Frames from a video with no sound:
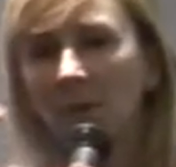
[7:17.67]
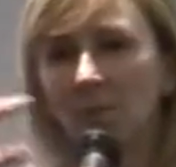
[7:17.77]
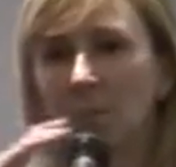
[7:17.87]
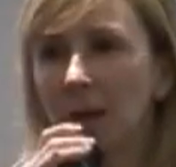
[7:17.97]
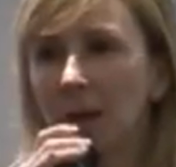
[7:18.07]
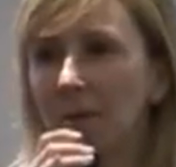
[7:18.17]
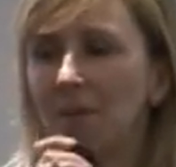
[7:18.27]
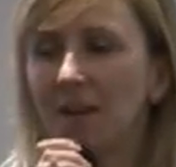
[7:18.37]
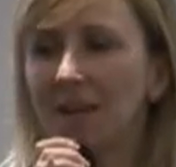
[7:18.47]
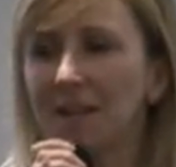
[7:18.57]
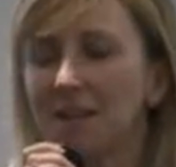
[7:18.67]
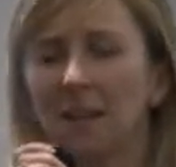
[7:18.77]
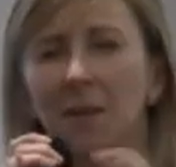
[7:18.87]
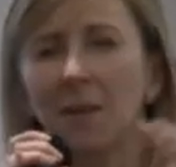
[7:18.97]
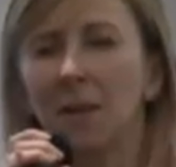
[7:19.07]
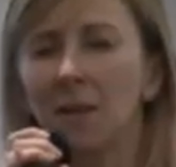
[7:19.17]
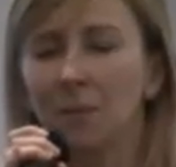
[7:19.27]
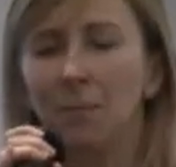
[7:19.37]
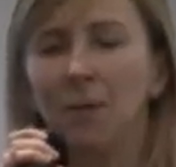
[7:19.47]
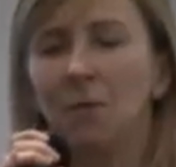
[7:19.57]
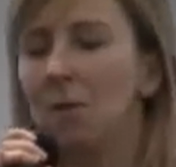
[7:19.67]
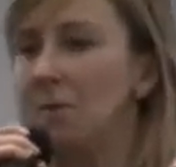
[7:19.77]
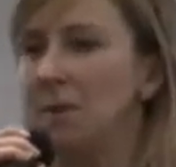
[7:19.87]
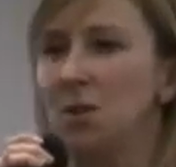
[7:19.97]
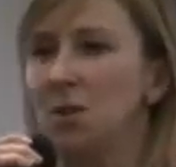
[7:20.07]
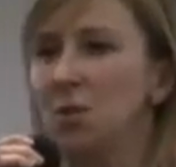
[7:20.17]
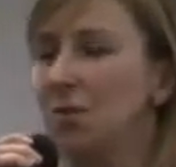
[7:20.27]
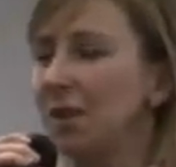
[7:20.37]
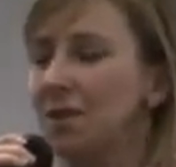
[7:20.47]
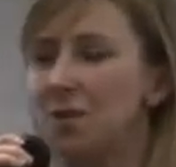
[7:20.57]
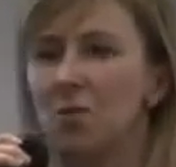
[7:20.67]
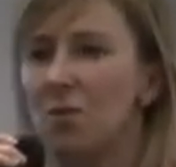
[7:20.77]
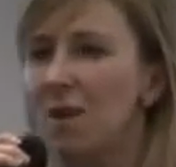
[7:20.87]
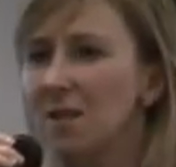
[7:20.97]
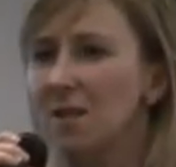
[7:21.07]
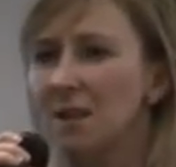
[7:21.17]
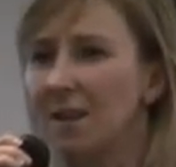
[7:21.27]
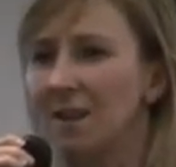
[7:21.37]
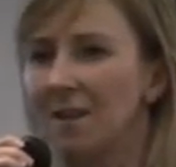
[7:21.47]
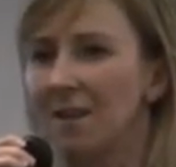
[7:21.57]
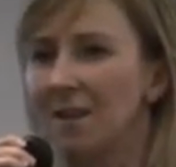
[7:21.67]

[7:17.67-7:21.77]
what we keep finding is that B1 and B2, things go crazy.